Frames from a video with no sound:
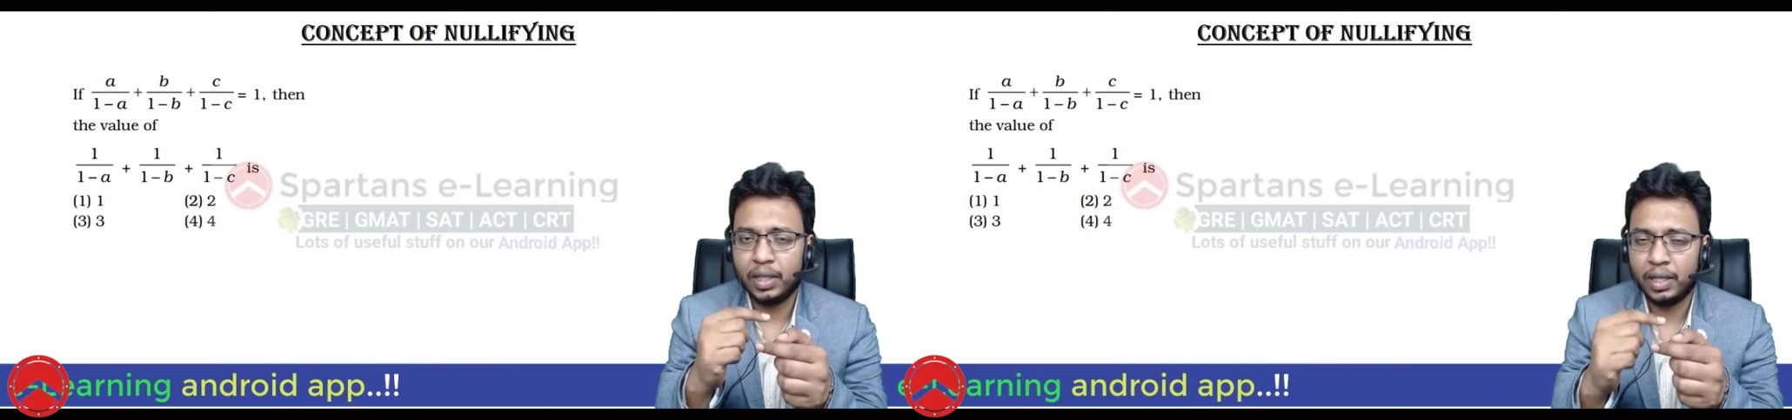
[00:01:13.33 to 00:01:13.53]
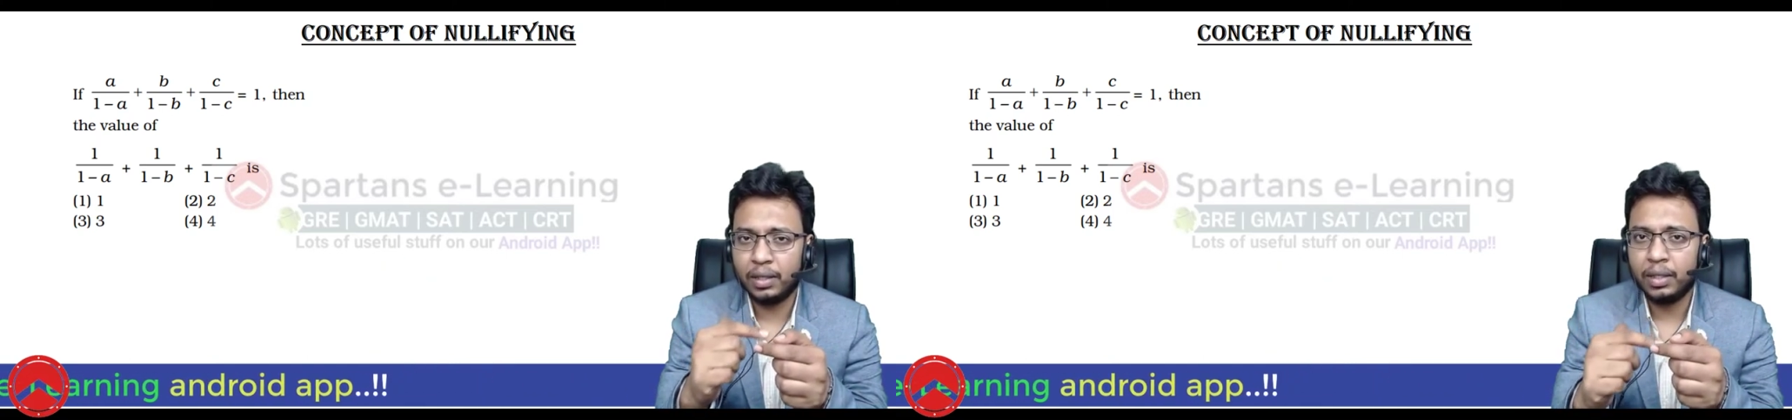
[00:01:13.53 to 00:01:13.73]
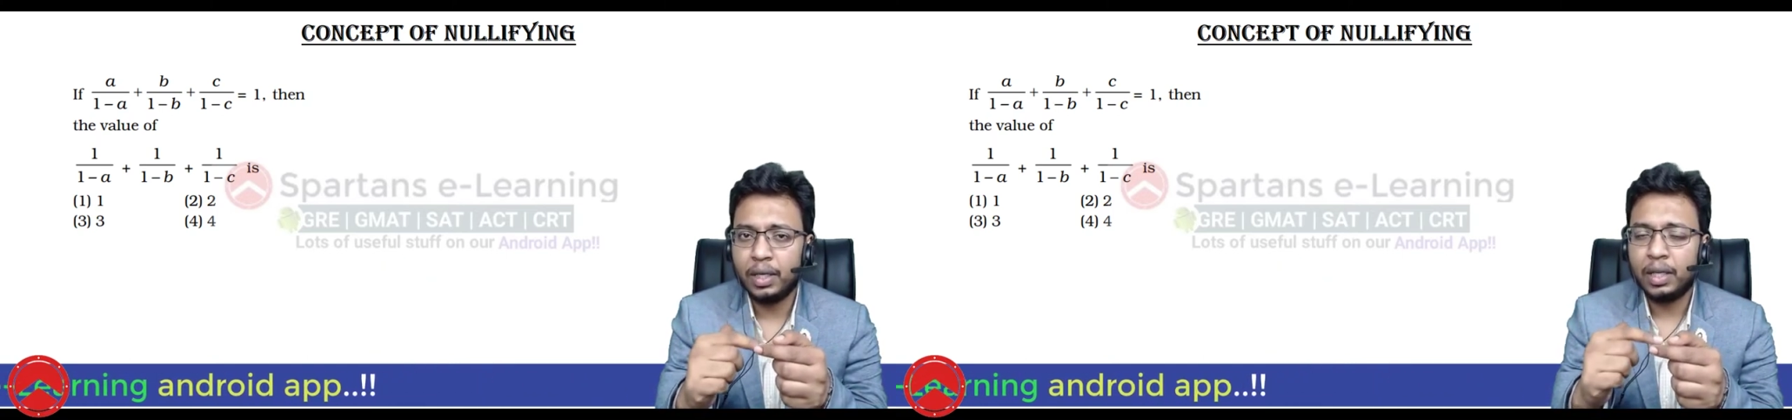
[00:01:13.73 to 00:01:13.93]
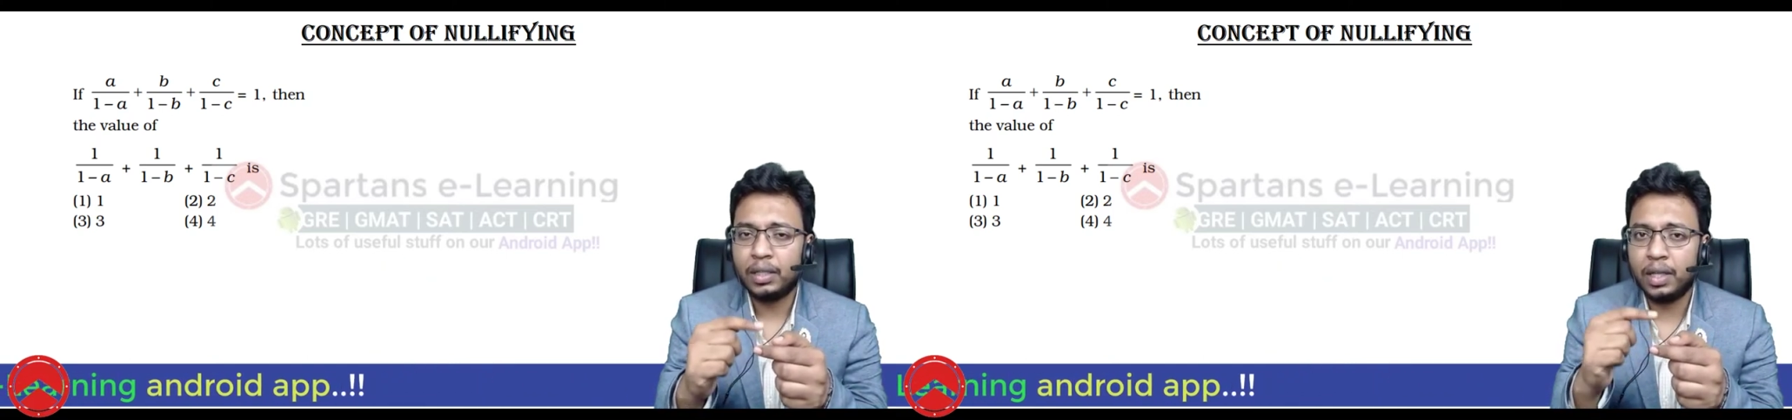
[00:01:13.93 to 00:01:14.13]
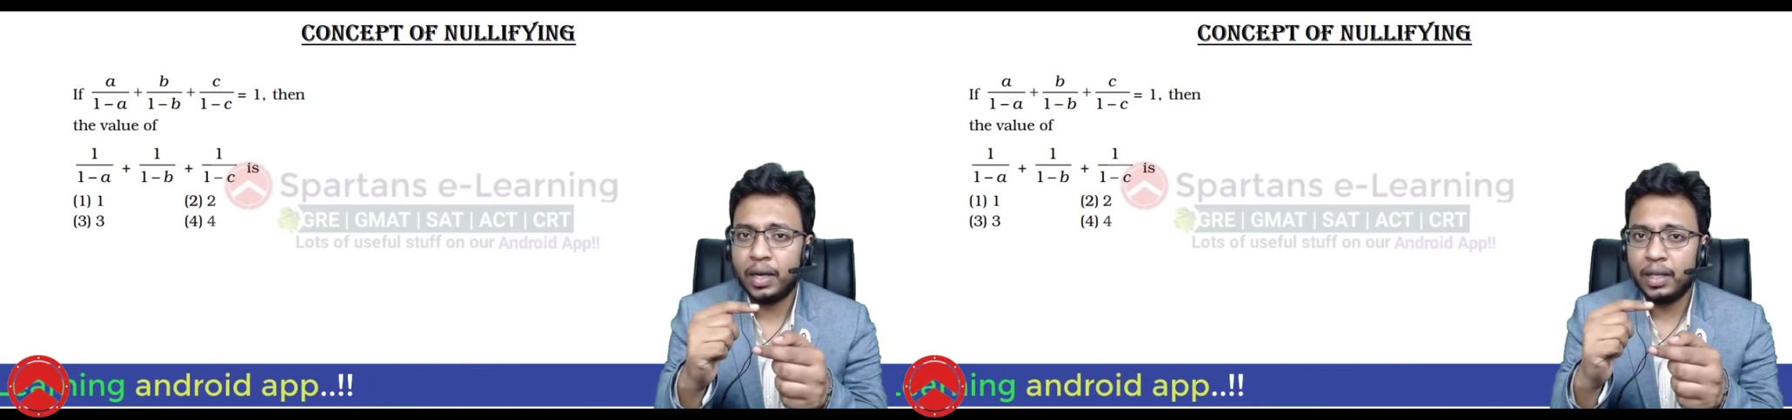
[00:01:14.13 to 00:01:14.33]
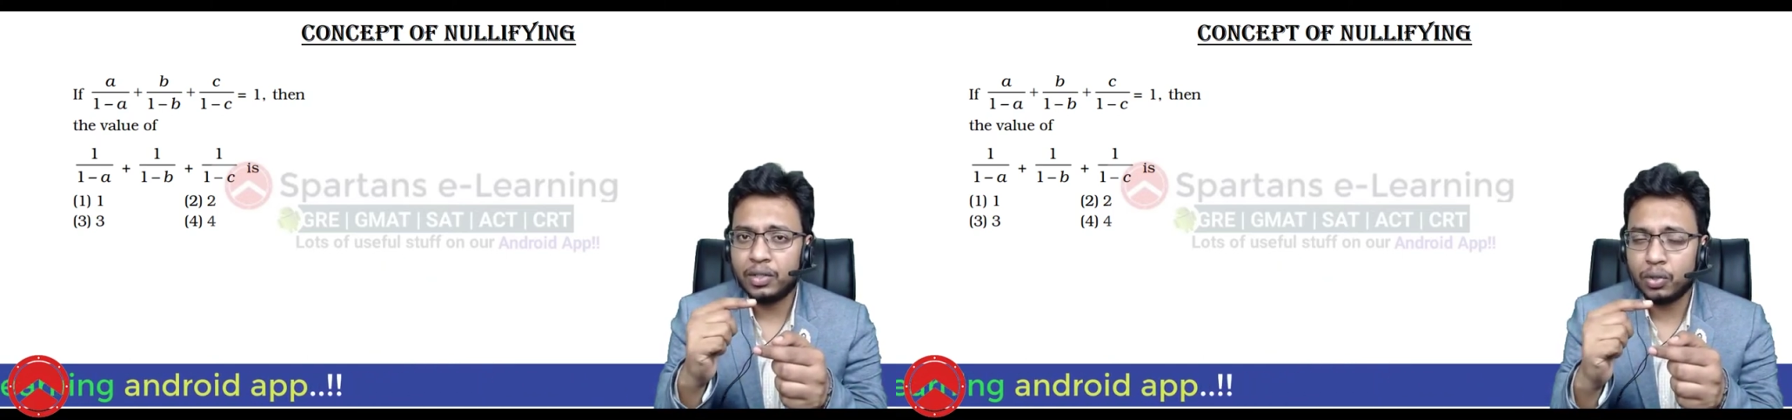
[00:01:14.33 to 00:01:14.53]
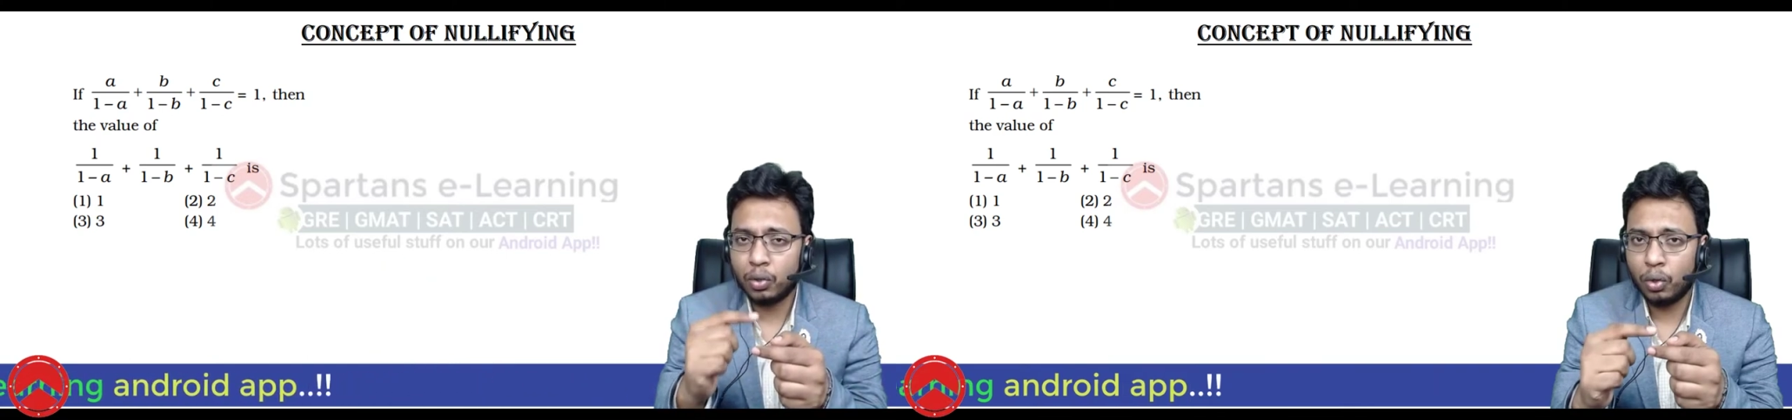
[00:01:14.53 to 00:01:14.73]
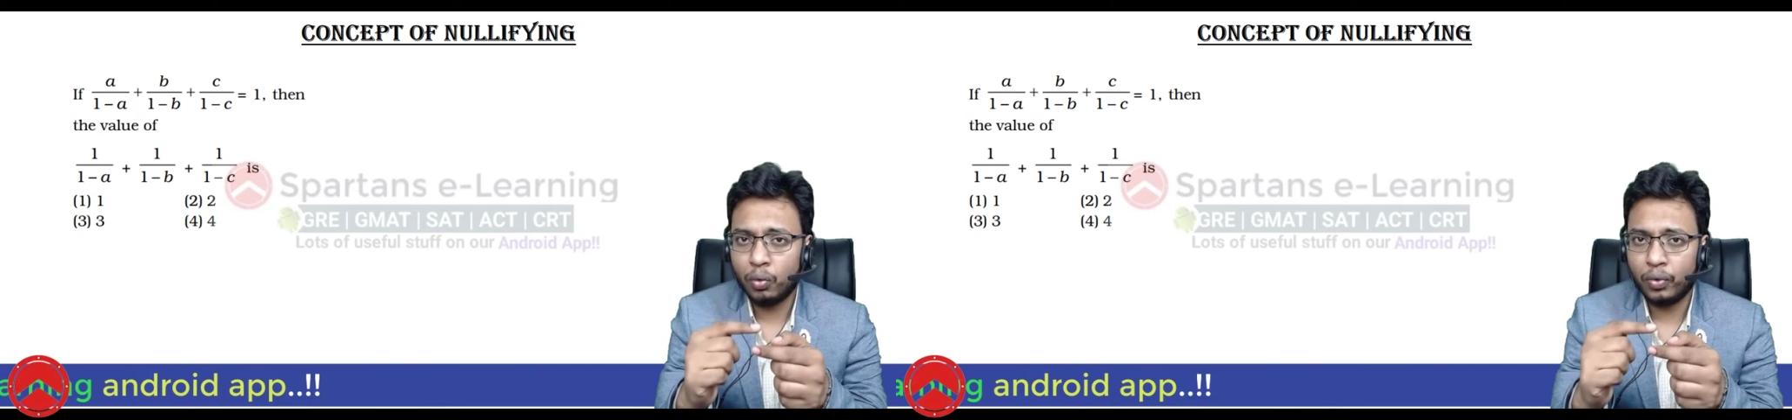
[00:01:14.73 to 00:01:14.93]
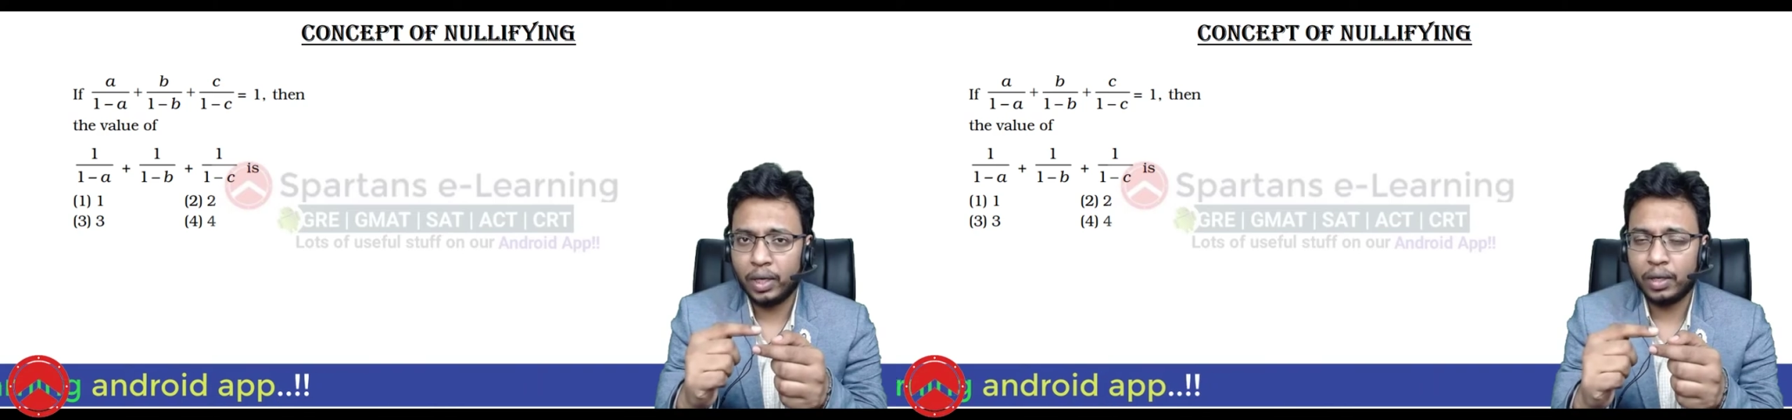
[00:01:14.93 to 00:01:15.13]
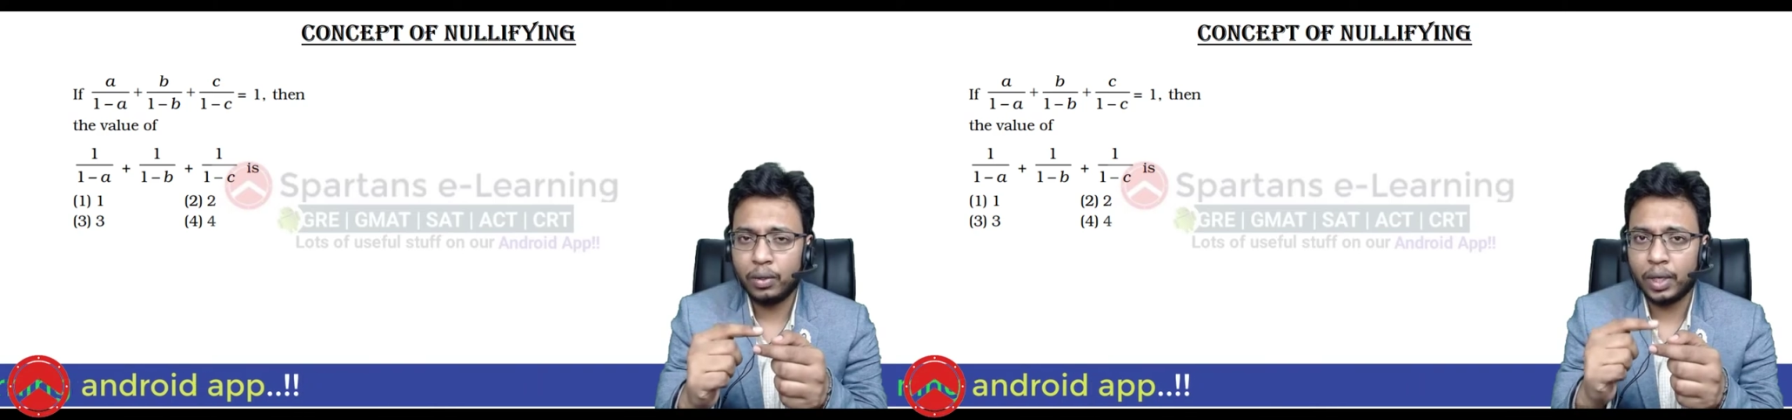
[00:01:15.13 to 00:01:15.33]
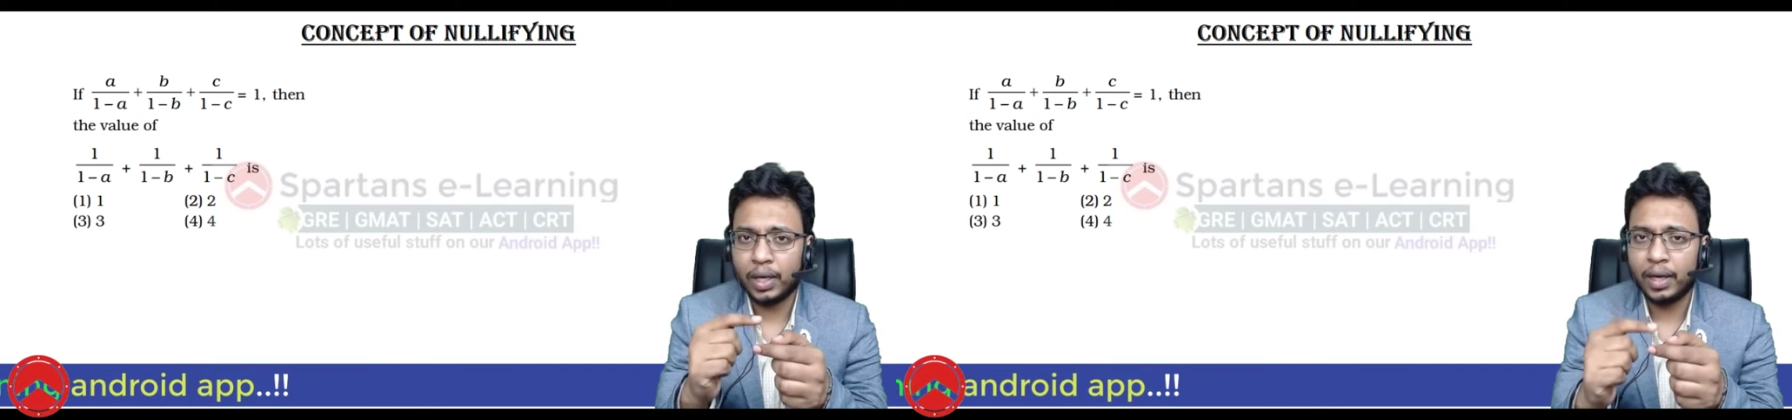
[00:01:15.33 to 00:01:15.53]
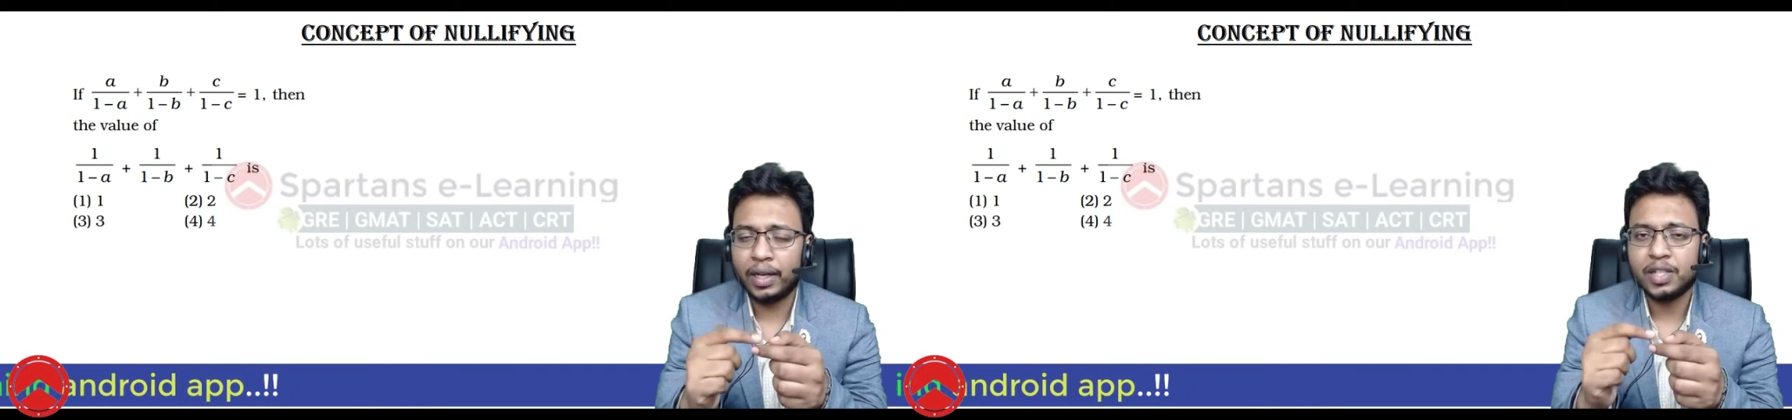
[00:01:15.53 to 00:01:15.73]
then there is no way you can get